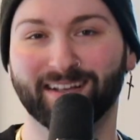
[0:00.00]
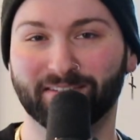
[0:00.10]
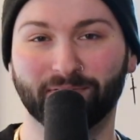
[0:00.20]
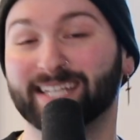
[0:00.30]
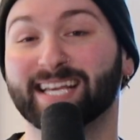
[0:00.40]

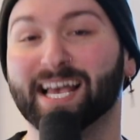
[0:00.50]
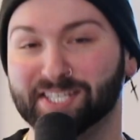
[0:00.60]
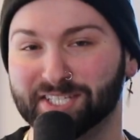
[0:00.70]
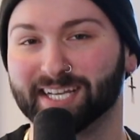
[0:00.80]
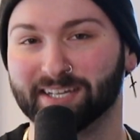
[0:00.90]

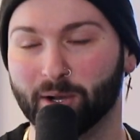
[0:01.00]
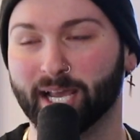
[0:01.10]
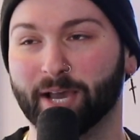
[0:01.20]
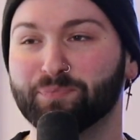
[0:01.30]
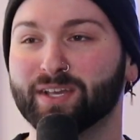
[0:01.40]
Fantastic,
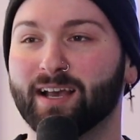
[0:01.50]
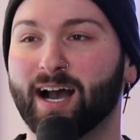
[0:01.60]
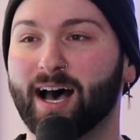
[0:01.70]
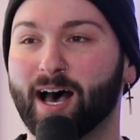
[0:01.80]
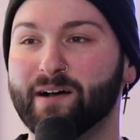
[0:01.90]
okay?
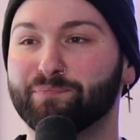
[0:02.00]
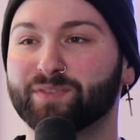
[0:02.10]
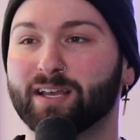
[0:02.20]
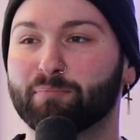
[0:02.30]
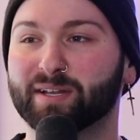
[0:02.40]

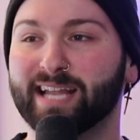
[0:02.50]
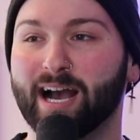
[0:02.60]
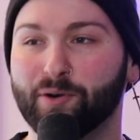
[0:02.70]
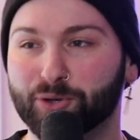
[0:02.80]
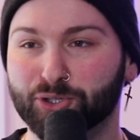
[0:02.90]
But
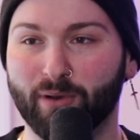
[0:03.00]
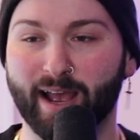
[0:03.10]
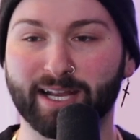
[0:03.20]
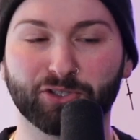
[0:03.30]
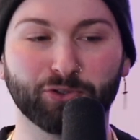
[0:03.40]
now they're
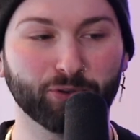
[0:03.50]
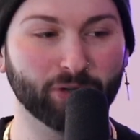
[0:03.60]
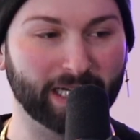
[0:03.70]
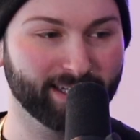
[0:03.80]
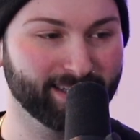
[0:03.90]
trying to,